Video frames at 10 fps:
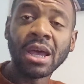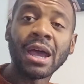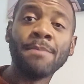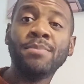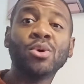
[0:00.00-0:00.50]

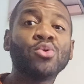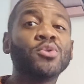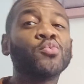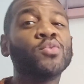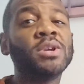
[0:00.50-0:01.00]
I build
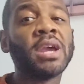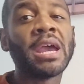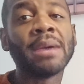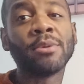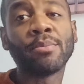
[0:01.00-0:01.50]
and
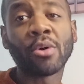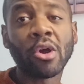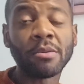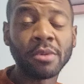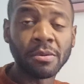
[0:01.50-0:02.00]
rehab
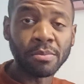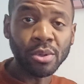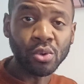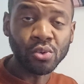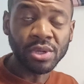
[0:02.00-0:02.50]
apartment
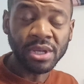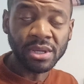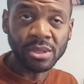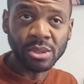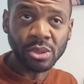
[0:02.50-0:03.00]

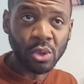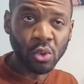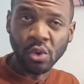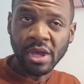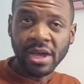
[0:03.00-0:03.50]
buildings,
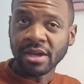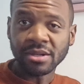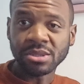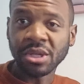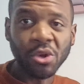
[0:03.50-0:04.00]
so
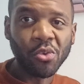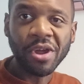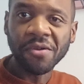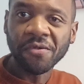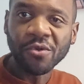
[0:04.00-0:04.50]
stick
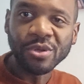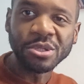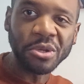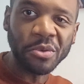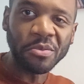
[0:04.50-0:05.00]
around for
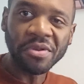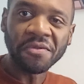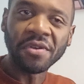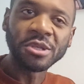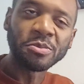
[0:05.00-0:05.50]
some
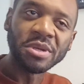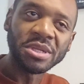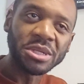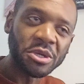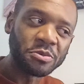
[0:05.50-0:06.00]

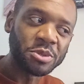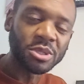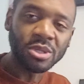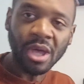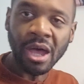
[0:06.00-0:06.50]
investment
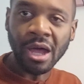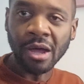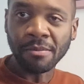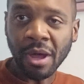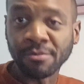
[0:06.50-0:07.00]
tips.
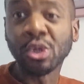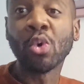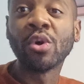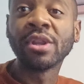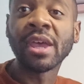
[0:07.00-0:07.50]
I'm
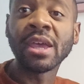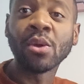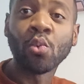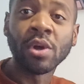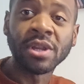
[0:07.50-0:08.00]
doing a
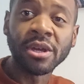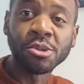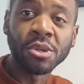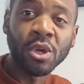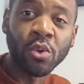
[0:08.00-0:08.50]

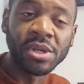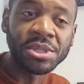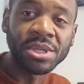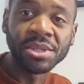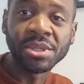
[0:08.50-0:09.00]
100
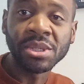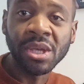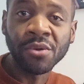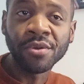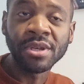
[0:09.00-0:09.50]
question
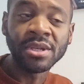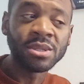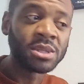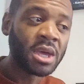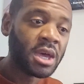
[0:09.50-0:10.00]

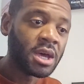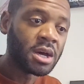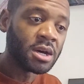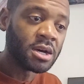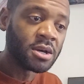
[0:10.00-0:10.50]
series,
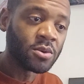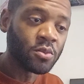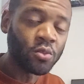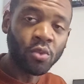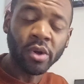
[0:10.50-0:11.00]

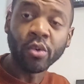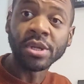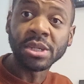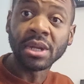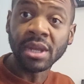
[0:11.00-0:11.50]
one
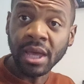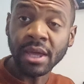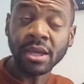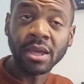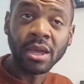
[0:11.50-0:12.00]
question a
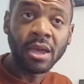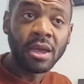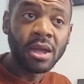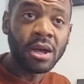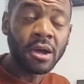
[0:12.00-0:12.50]
day.
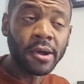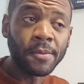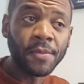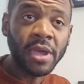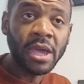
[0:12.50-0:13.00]

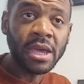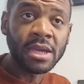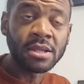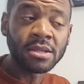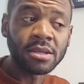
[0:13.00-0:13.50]

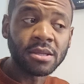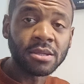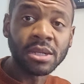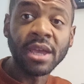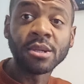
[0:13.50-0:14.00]
And
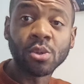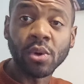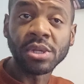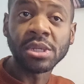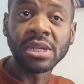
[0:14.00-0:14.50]
today's
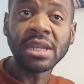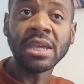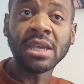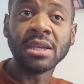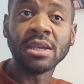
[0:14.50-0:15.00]
question
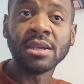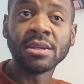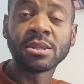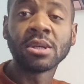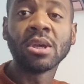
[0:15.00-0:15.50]

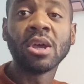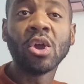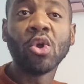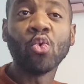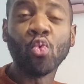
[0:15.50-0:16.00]
is,
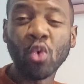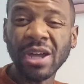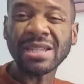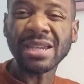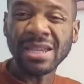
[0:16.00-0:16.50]

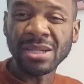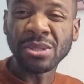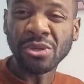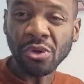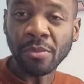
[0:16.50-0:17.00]
what is
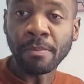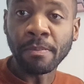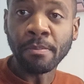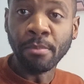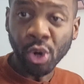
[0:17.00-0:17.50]
the
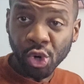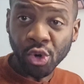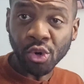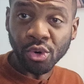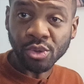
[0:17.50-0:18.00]

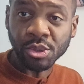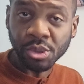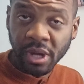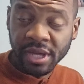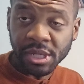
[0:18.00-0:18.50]
BRRRR
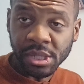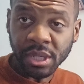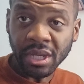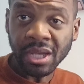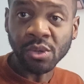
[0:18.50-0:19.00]

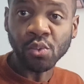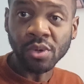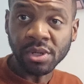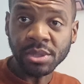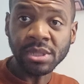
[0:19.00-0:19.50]
strategy in
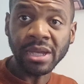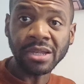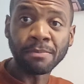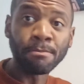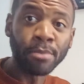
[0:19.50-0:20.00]
real
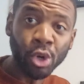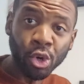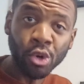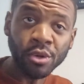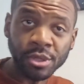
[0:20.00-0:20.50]
estate? And
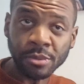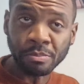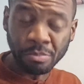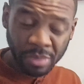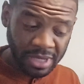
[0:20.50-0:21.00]
BRRRR is
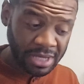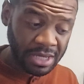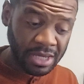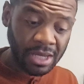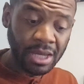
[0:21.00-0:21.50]

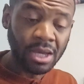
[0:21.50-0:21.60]
BRRRR.